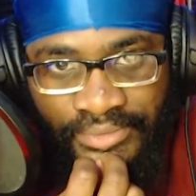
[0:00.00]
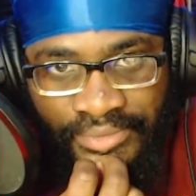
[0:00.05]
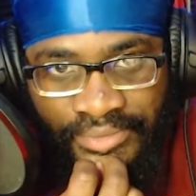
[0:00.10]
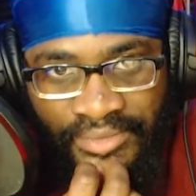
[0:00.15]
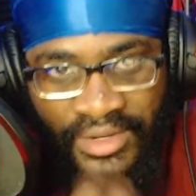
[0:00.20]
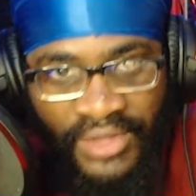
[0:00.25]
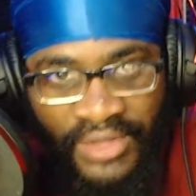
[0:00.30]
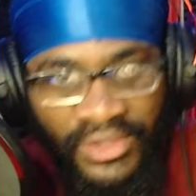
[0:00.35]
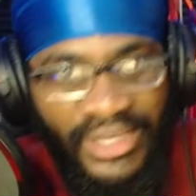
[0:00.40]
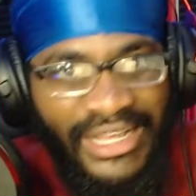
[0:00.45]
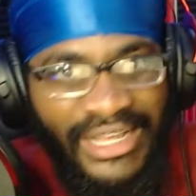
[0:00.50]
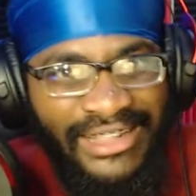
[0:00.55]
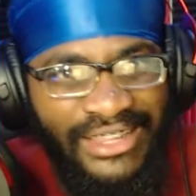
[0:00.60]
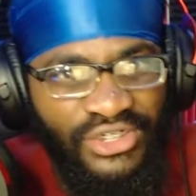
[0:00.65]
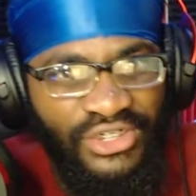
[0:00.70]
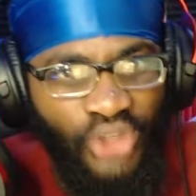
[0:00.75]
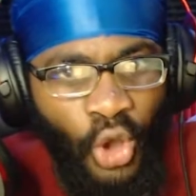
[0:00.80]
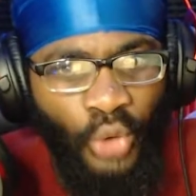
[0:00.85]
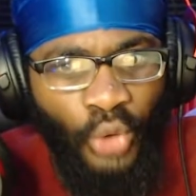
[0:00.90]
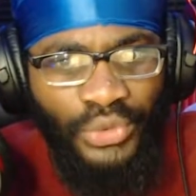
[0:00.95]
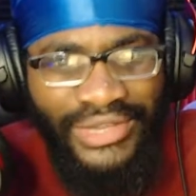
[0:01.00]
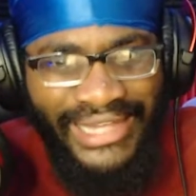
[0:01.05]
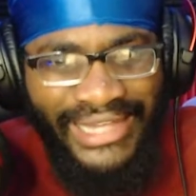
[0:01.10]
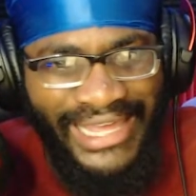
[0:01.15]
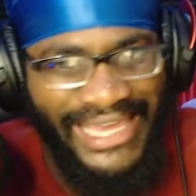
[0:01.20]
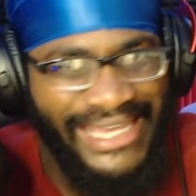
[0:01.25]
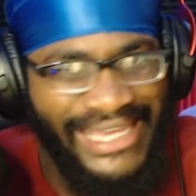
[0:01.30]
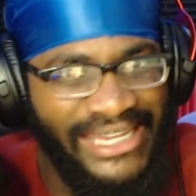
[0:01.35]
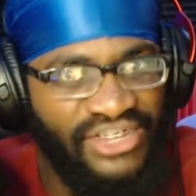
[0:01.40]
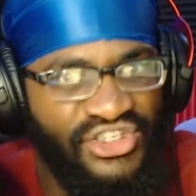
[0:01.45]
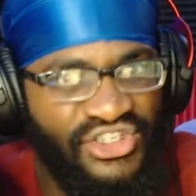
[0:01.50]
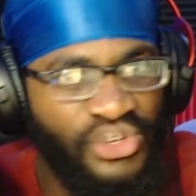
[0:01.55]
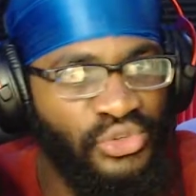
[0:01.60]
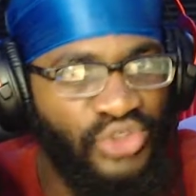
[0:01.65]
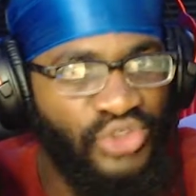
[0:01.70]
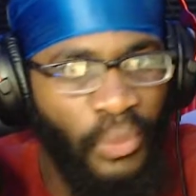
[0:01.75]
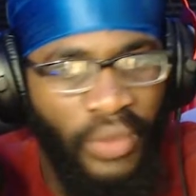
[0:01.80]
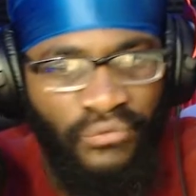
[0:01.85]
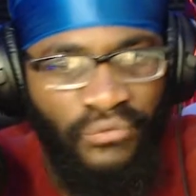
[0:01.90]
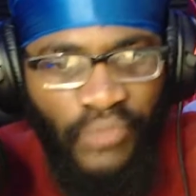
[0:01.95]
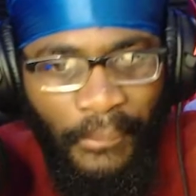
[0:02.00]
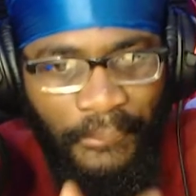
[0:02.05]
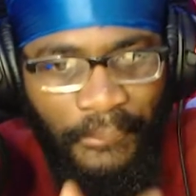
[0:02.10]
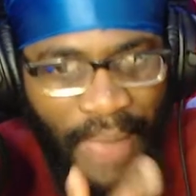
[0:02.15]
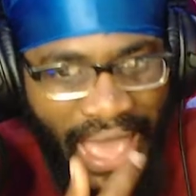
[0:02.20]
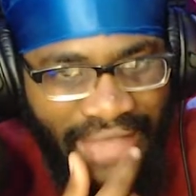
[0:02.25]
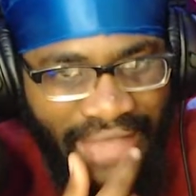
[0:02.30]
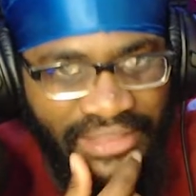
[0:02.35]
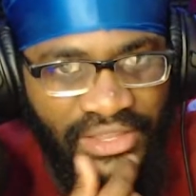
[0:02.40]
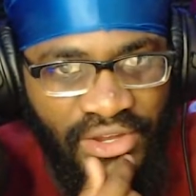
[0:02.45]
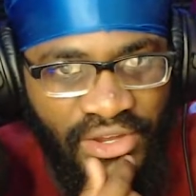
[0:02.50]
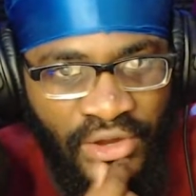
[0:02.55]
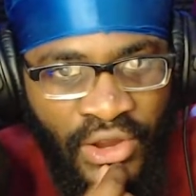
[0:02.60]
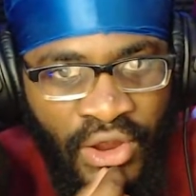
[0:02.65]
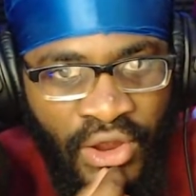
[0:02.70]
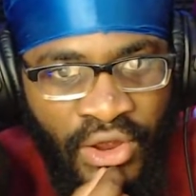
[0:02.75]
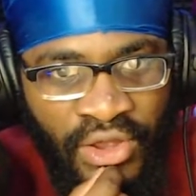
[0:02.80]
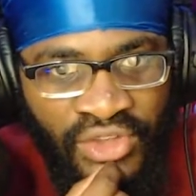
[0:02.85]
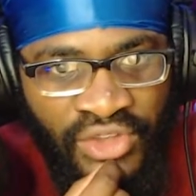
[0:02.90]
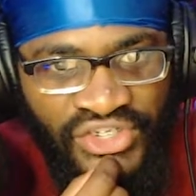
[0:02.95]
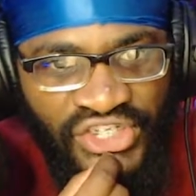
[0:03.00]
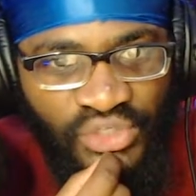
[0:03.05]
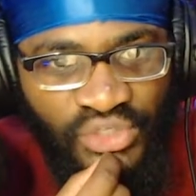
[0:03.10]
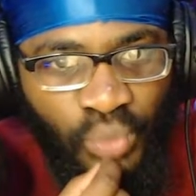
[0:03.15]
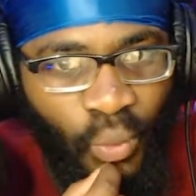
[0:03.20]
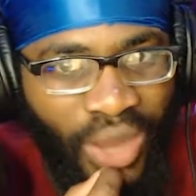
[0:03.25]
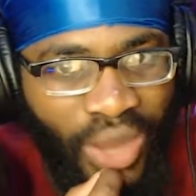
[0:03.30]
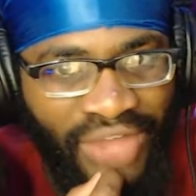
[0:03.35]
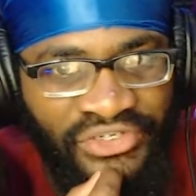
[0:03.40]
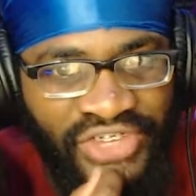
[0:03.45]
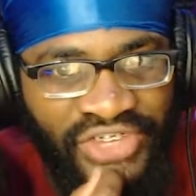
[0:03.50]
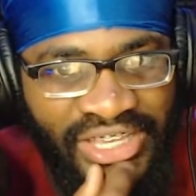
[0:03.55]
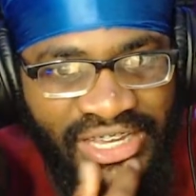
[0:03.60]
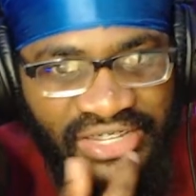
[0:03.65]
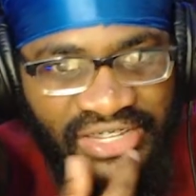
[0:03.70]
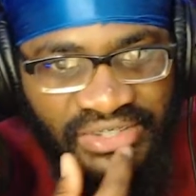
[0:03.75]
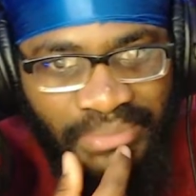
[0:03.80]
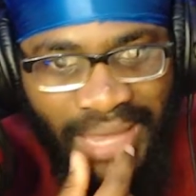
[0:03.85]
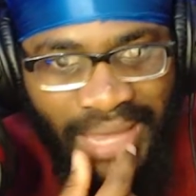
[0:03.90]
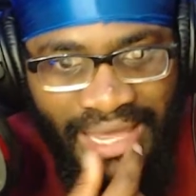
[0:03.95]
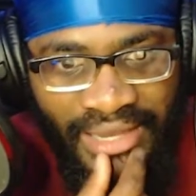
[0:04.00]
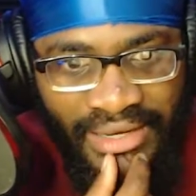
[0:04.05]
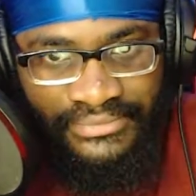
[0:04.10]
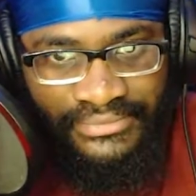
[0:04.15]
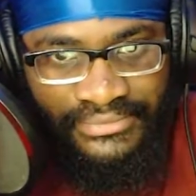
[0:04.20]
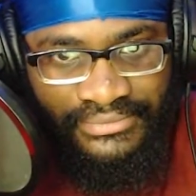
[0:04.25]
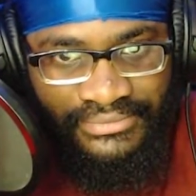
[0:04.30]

Look at this old lady. She was the one from back there. She's watching us, man.